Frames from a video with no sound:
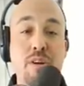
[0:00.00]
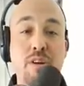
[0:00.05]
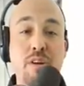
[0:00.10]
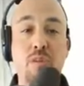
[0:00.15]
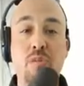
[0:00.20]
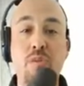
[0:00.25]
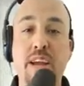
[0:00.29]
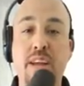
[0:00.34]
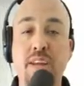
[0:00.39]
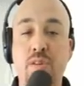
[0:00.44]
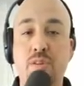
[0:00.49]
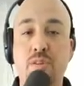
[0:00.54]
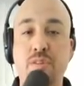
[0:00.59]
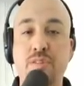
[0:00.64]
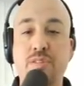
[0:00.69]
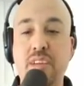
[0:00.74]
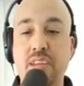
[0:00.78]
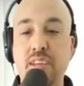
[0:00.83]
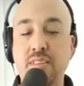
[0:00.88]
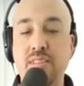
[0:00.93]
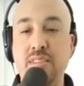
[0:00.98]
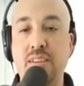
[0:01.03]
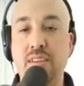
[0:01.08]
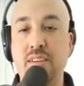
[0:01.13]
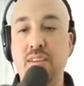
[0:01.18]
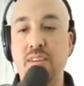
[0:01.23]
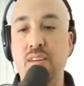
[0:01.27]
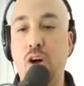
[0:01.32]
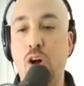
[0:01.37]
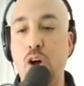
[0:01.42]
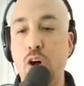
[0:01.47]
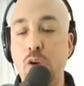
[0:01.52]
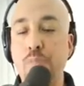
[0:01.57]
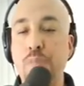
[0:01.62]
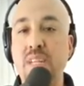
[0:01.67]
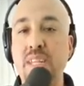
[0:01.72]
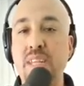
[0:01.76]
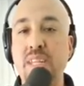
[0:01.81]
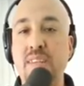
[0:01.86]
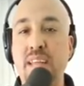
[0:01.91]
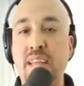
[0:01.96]
your regular season
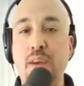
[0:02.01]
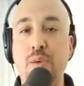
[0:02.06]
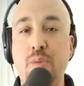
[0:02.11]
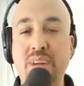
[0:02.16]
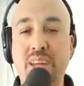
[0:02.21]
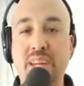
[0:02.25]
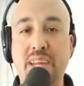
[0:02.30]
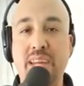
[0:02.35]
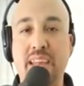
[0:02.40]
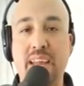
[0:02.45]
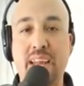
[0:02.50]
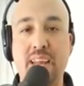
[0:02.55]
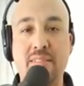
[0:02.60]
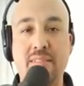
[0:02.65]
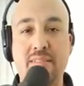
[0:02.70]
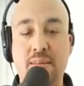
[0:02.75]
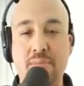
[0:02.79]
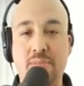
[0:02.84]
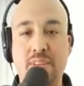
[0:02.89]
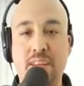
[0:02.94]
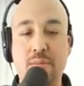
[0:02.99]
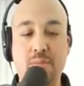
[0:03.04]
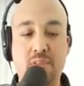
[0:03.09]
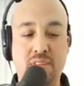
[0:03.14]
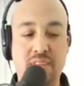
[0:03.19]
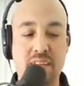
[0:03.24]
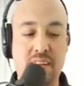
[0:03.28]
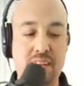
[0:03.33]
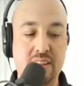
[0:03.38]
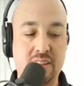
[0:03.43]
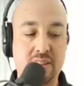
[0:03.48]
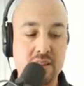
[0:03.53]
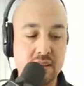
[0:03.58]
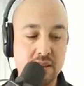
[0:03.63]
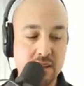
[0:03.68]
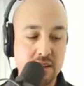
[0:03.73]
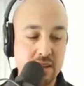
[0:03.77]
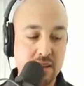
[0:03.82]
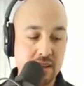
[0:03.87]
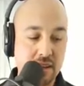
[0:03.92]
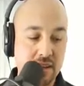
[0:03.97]
opening day weekend, September 10th,
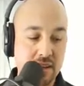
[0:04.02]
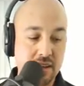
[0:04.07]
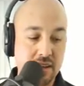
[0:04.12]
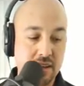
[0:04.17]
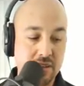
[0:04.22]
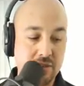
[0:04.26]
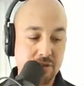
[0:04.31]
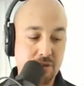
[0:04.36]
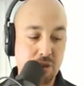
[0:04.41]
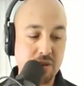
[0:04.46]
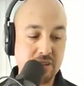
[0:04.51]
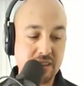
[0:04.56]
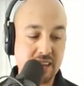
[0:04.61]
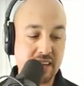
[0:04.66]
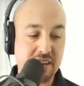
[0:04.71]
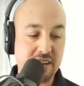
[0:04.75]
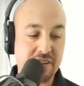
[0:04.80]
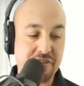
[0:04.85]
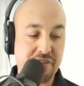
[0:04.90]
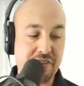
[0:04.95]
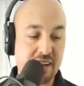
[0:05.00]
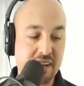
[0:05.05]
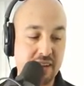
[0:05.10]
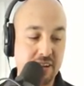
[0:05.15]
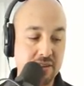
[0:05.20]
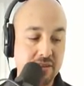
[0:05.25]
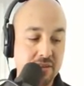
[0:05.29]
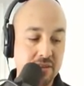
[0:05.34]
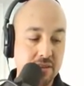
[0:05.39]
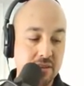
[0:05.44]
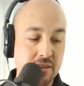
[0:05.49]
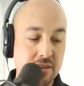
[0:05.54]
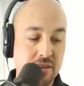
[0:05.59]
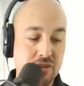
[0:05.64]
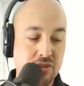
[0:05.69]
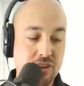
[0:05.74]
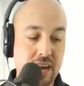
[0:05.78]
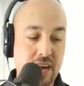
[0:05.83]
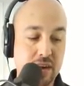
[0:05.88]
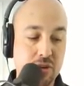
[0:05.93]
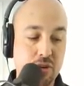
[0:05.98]
for the
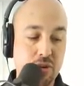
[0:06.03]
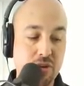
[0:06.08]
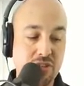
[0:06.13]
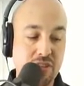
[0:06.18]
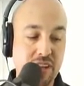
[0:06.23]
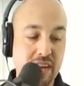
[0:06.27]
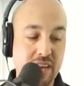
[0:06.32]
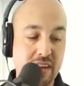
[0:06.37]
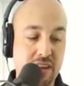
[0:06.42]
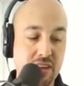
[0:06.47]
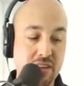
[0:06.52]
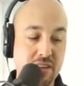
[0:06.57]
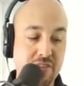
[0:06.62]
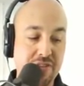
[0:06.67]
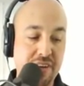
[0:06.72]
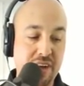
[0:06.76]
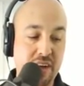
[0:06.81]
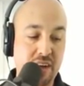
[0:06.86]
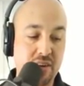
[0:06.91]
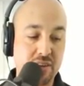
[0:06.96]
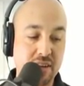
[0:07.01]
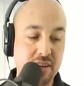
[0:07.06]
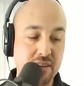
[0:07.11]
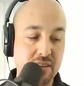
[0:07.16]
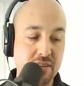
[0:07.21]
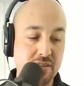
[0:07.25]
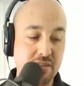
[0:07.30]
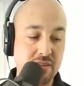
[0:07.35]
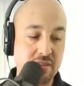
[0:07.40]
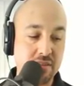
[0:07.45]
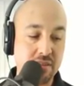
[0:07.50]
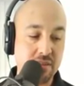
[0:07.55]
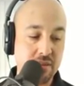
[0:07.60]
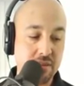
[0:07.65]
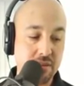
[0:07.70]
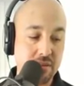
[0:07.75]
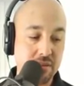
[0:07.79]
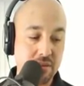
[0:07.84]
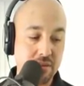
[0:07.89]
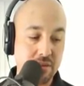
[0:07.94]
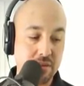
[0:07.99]
NFL. Jaguars take on the Falcons,
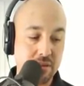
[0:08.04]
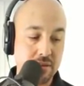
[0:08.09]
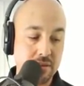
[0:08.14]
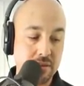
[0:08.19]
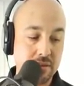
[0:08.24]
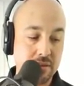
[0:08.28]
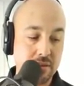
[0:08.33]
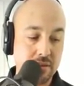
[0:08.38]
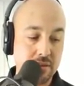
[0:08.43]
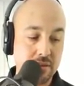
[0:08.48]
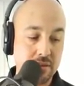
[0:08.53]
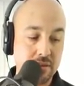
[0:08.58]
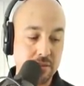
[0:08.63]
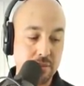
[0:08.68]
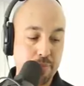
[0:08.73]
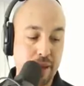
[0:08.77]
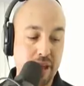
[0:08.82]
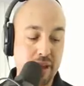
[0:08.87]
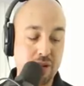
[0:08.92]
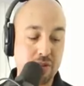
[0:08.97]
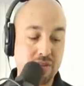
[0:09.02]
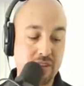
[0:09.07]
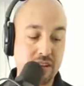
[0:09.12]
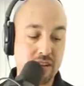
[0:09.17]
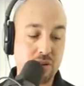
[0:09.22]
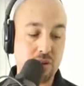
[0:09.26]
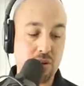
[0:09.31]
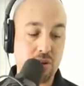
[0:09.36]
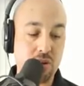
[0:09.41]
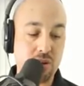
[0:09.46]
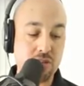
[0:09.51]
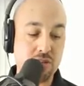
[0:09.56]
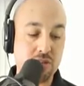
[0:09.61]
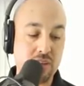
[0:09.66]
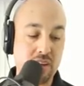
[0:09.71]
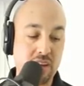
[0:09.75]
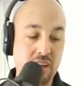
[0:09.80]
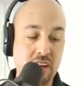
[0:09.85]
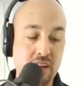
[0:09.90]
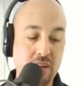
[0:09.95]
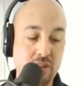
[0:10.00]
Bengals and
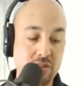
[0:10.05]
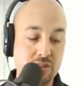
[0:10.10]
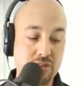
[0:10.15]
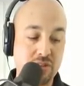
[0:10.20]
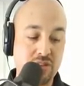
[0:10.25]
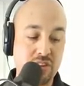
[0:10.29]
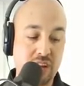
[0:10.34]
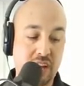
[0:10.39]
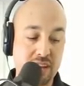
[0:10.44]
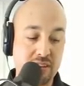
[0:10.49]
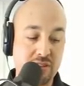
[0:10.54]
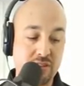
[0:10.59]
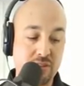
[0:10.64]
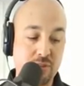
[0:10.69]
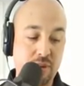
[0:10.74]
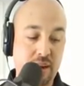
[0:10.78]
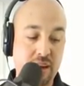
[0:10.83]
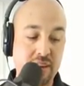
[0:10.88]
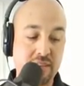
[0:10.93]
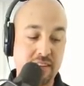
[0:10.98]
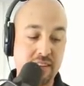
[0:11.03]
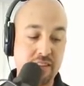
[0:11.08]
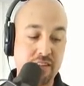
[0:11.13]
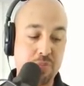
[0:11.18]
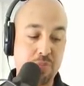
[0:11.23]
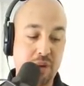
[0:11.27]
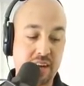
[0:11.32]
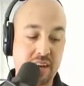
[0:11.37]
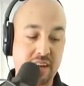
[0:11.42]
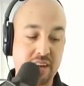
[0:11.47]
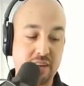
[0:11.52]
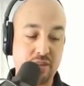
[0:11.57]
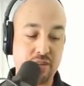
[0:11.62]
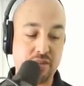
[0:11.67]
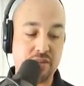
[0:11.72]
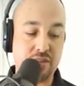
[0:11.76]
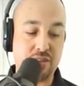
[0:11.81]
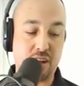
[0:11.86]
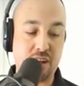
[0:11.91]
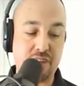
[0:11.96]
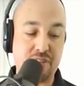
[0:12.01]
Colts, Eagles, Jets, Redskins,
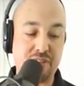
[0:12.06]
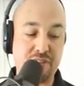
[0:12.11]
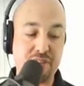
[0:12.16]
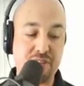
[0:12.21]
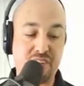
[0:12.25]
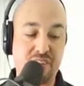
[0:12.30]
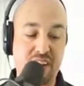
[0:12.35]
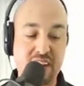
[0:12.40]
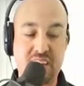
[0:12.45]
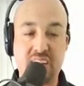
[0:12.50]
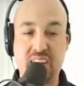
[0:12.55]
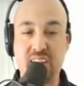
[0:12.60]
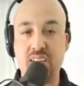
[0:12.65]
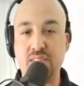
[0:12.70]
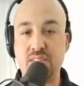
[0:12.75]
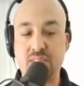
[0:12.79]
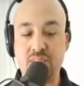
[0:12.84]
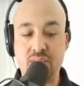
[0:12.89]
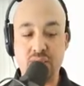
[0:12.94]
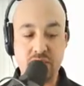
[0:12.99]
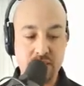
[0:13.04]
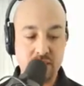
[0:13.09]
Buccaneers, Dolphins, Vikings,